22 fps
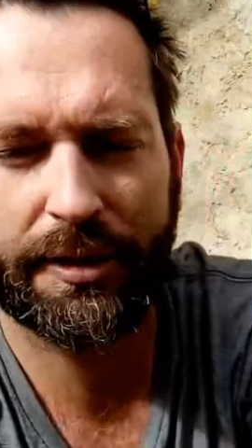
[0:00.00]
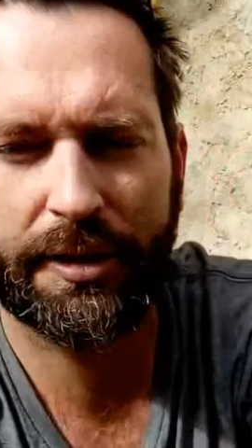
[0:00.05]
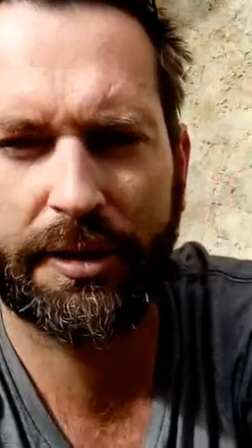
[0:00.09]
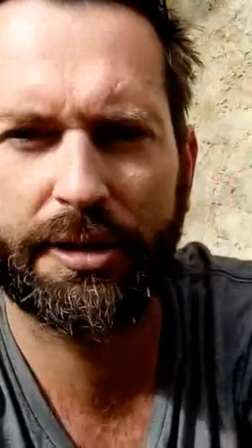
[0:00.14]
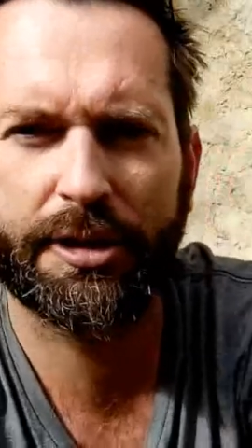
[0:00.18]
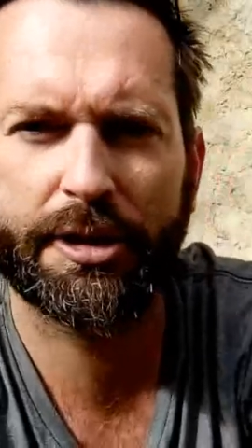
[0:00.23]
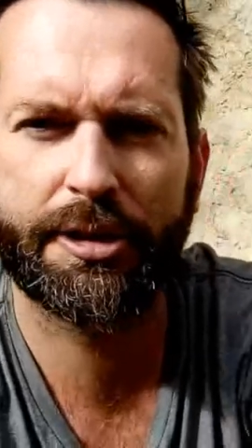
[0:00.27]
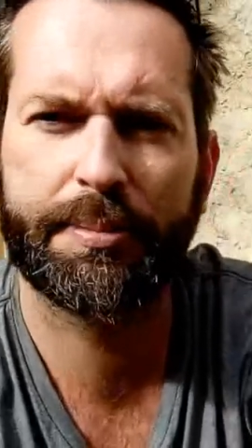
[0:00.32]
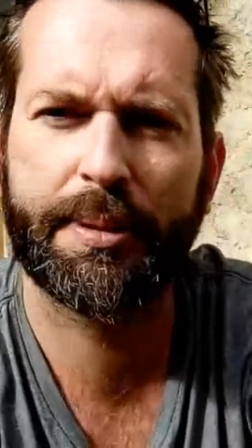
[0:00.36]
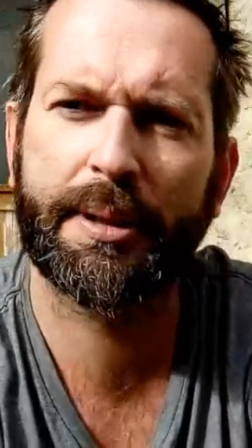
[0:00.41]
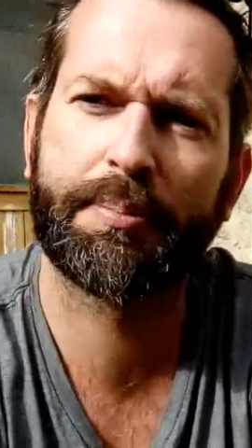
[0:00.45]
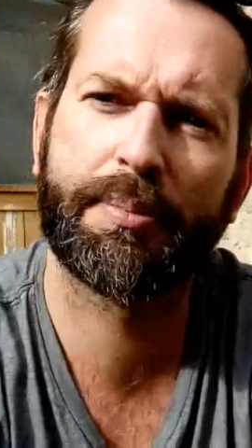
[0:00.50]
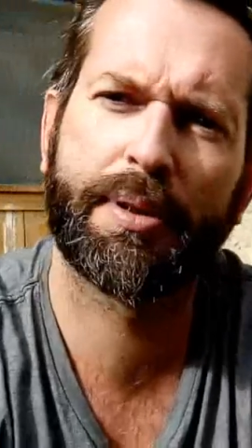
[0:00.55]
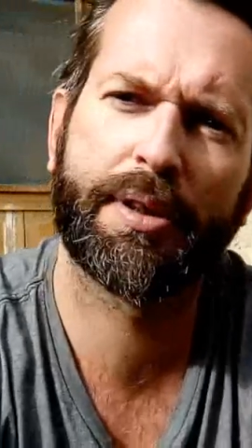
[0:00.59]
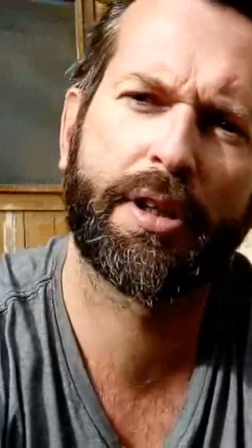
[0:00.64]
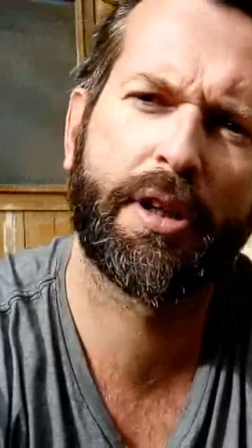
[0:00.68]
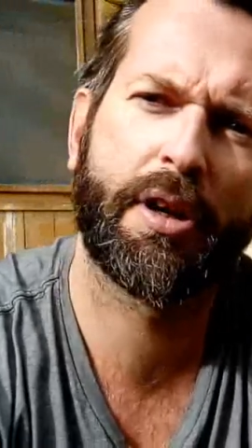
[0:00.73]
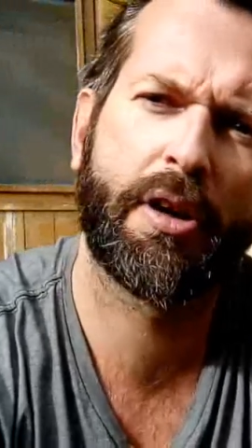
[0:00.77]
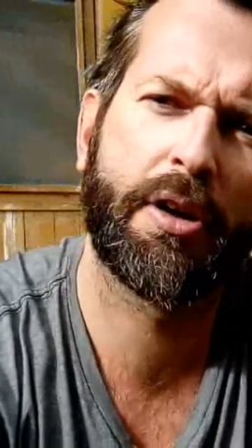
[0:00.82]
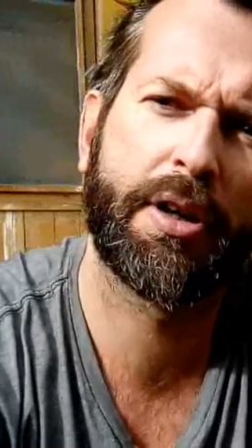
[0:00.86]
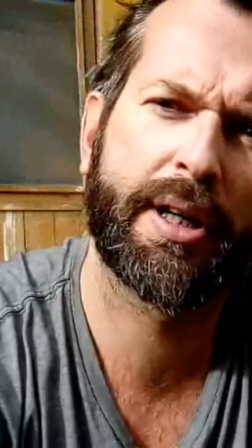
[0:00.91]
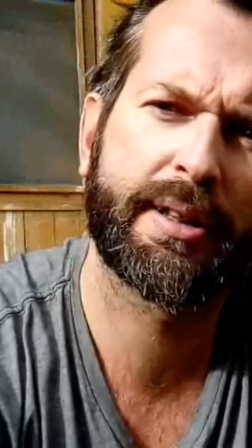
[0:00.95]
so to speak, but
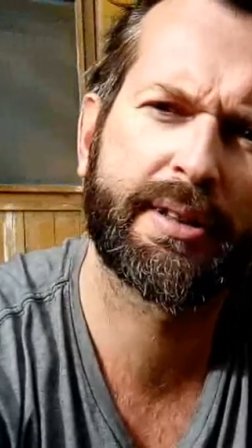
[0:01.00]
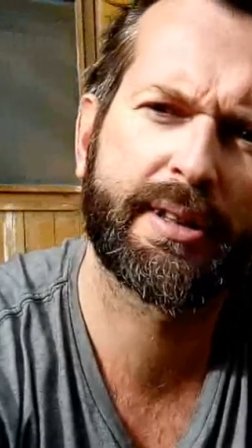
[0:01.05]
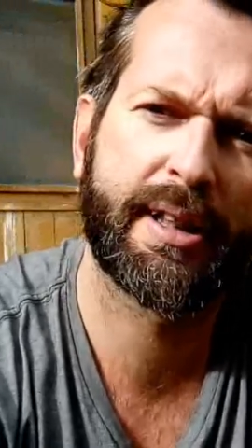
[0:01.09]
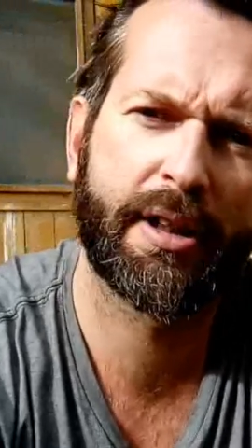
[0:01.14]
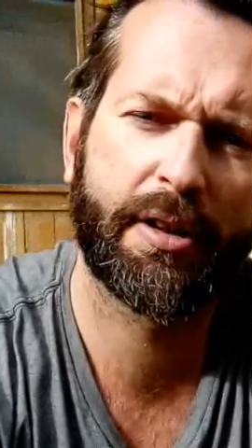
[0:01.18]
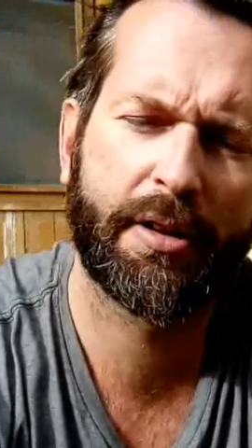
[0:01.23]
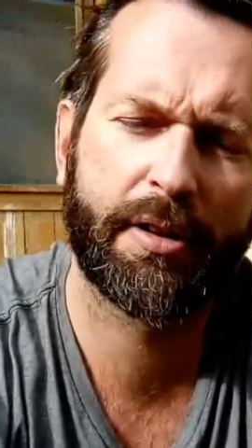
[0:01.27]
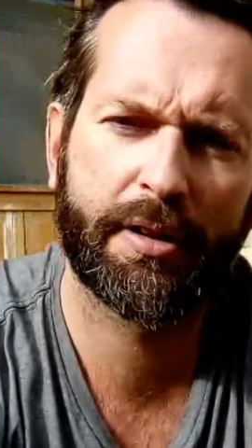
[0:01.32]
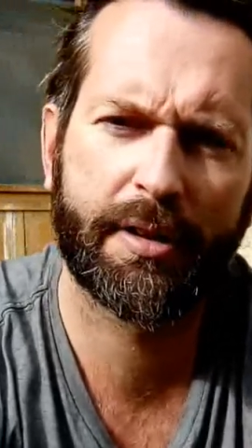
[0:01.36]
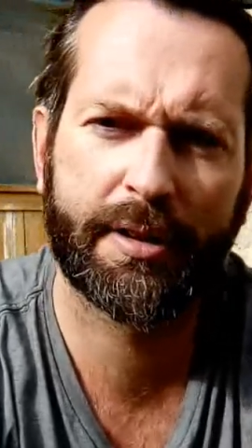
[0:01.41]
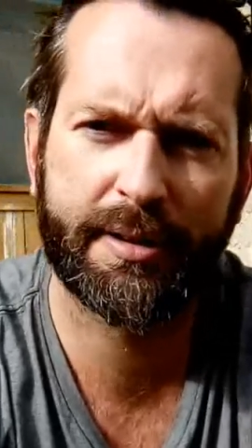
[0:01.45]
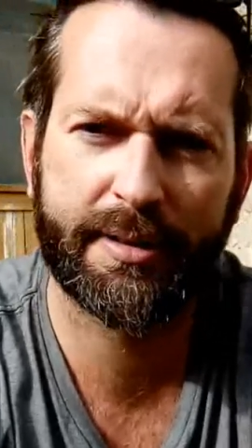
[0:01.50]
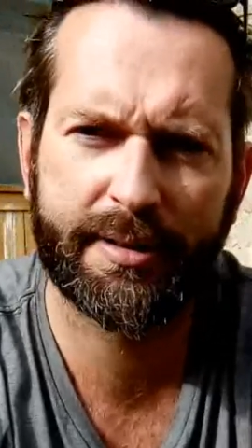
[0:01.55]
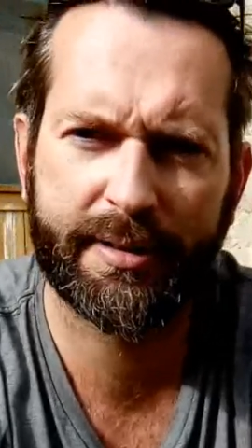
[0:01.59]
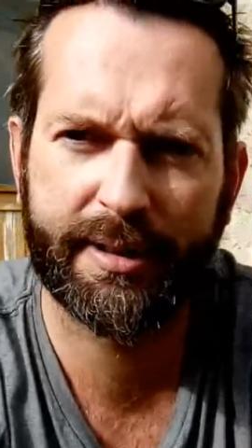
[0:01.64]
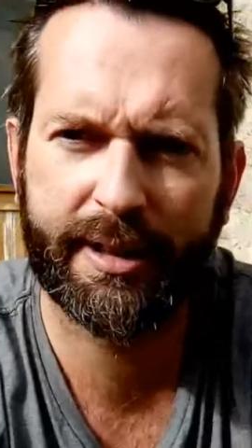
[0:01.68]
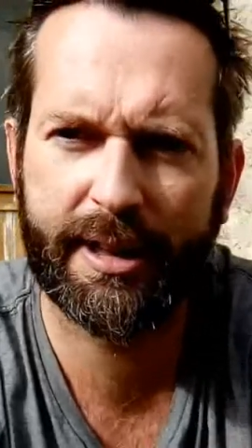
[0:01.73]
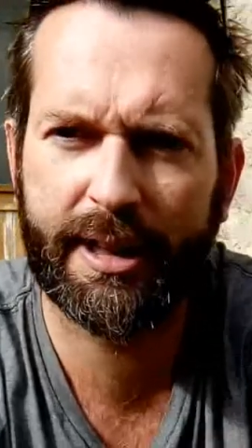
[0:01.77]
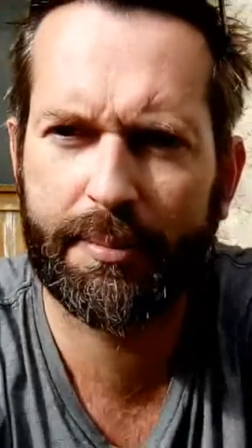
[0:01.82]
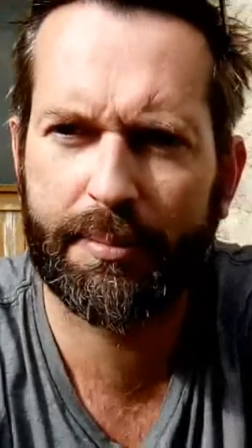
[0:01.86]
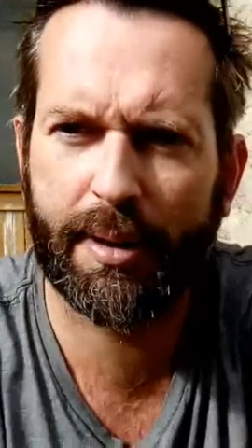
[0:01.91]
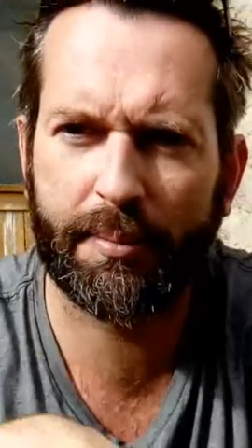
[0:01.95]
the earnings I earn in
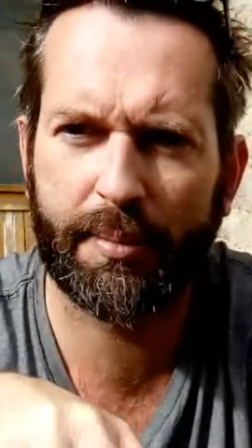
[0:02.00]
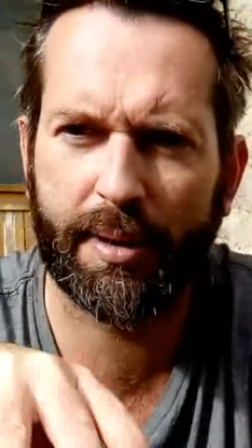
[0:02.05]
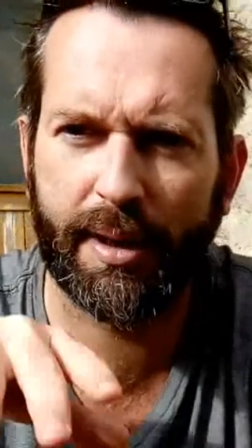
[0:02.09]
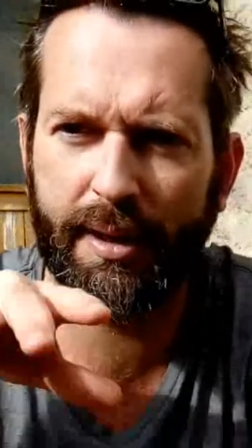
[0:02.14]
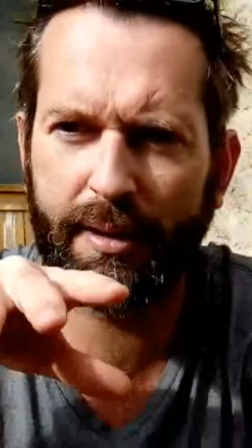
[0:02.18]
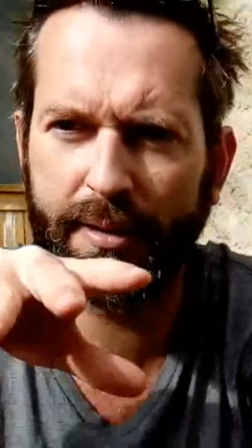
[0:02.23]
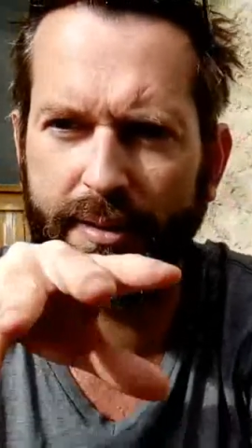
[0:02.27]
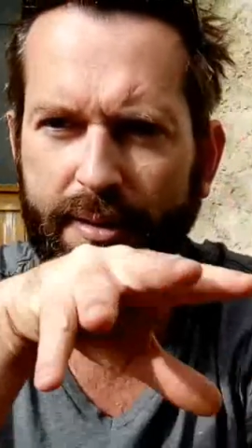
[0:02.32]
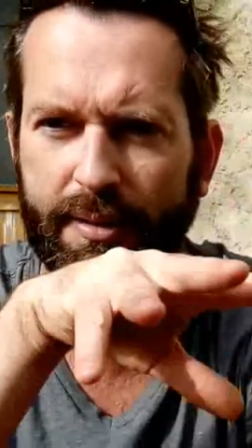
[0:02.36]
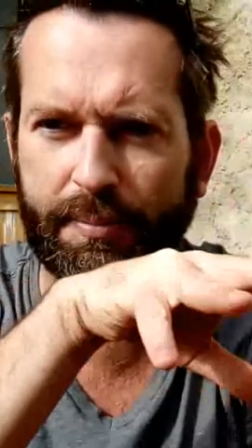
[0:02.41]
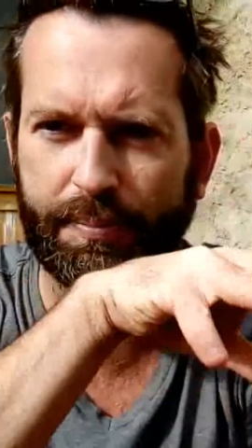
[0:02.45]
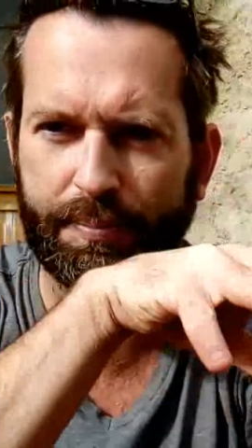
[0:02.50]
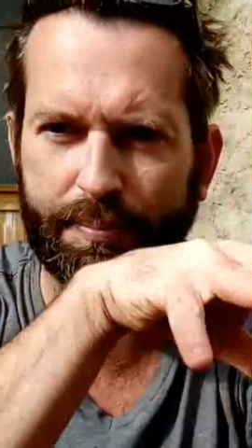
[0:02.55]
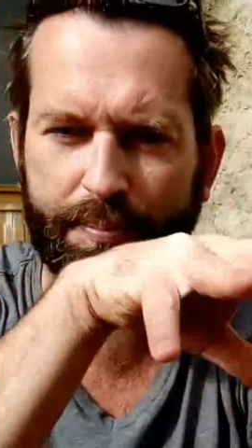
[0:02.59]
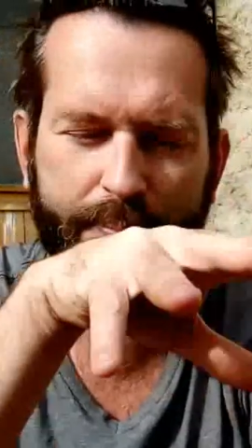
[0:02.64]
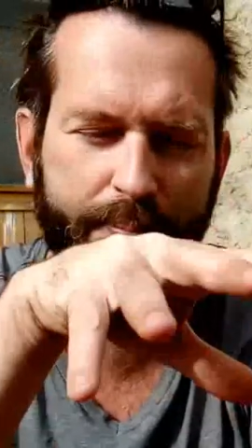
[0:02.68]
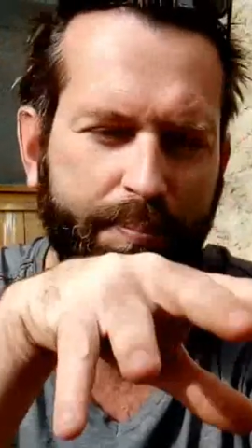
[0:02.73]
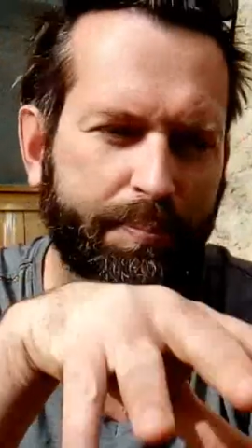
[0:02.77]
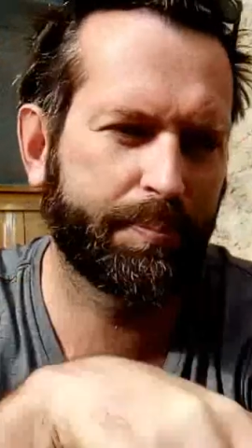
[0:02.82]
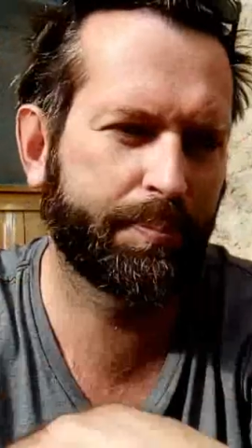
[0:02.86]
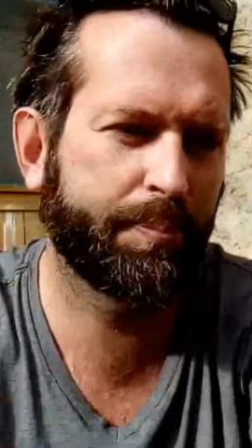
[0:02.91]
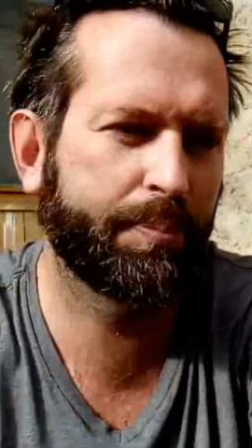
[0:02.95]
Steem, I'm like
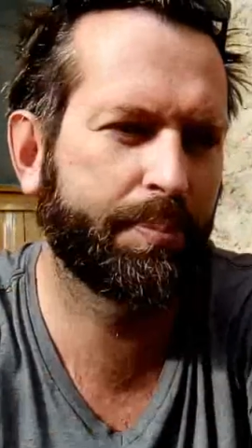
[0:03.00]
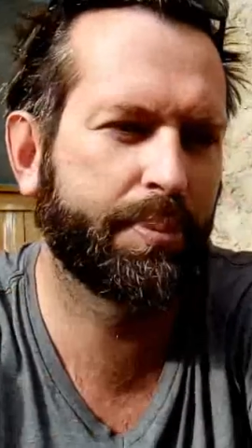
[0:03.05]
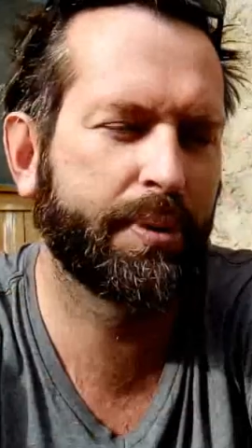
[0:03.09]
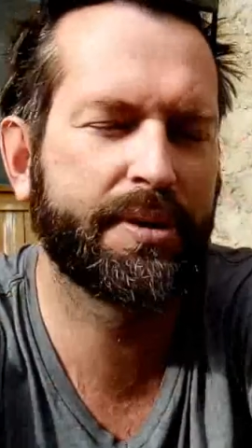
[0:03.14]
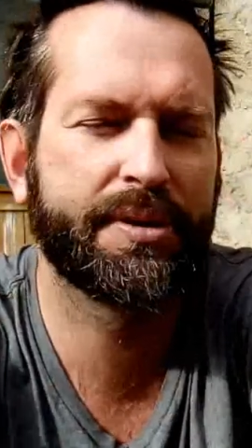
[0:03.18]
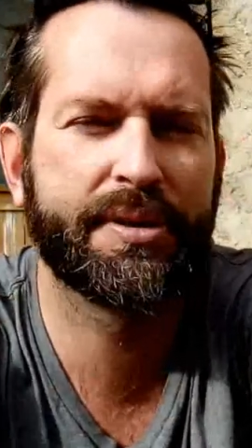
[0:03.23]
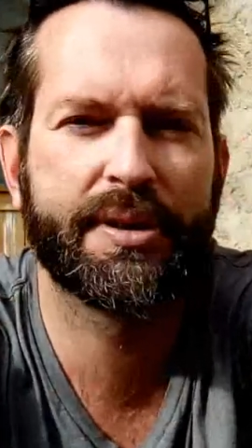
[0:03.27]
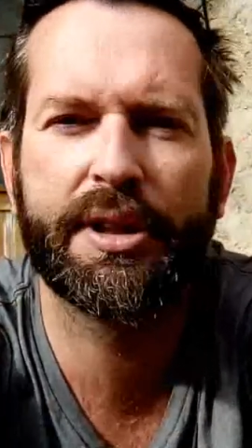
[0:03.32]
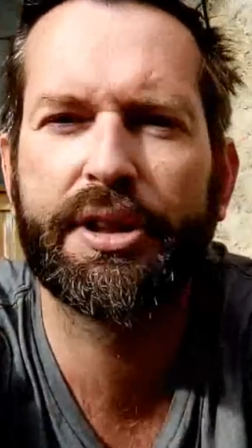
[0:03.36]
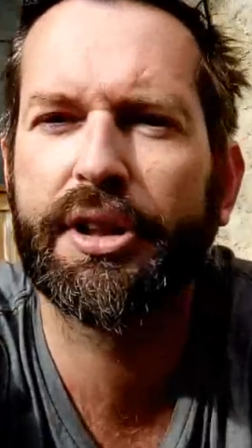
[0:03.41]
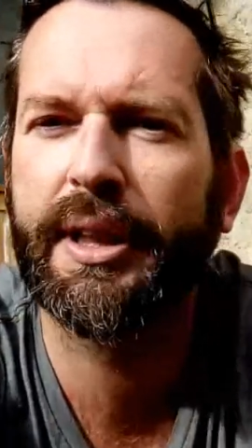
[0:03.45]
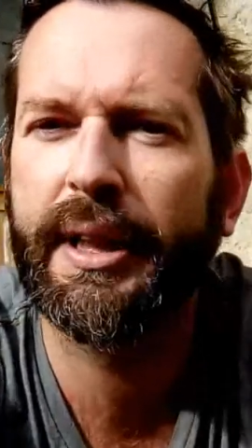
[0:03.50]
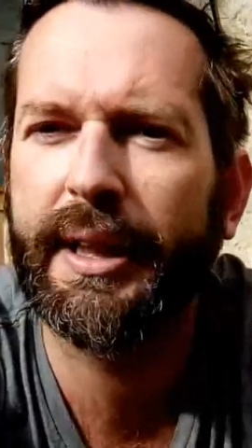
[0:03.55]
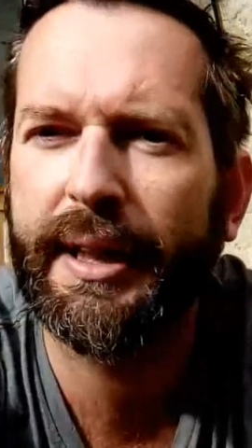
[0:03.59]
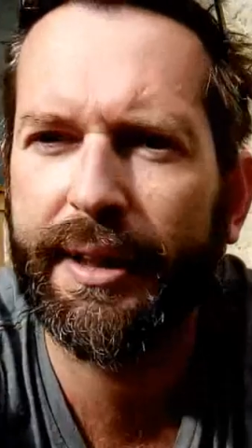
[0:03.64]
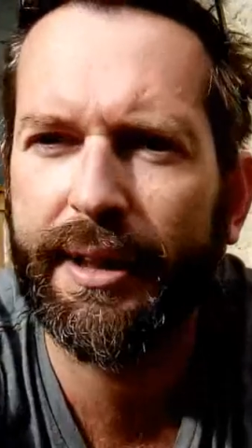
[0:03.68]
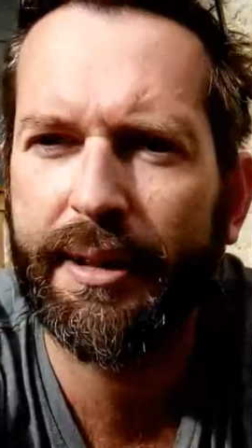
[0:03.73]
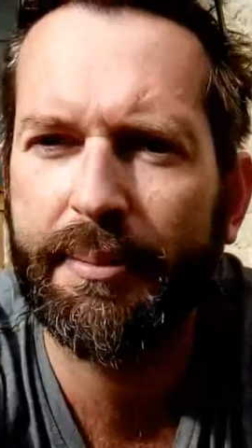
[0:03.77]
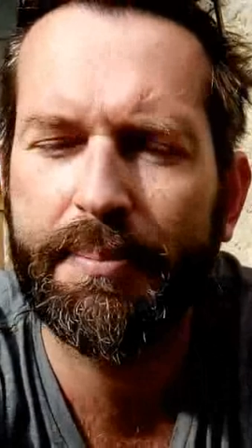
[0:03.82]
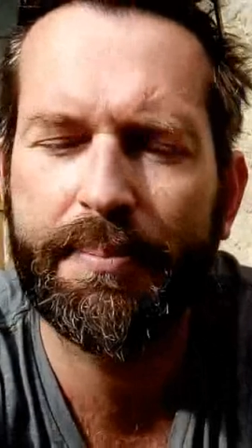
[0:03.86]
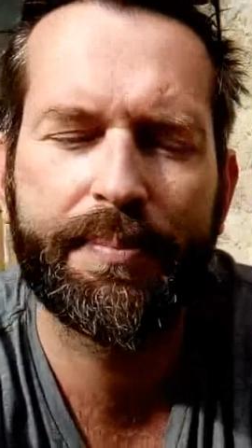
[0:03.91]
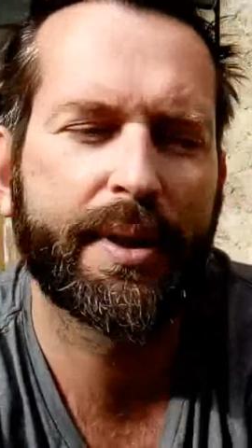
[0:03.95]
positioning
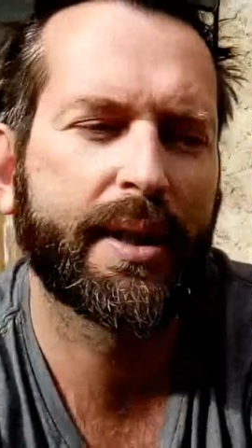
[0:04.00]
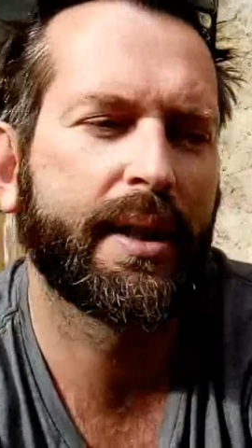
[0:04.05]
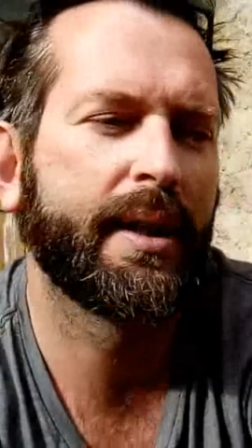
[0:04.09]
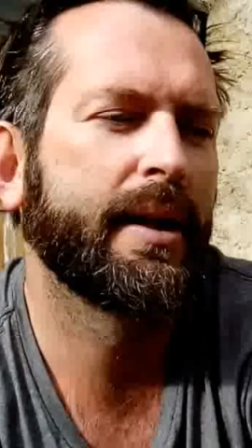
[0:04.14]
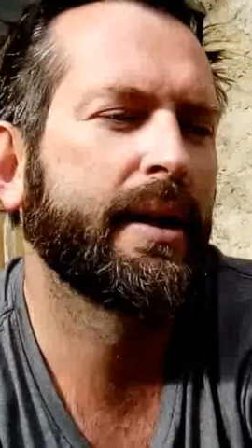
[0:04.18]
them.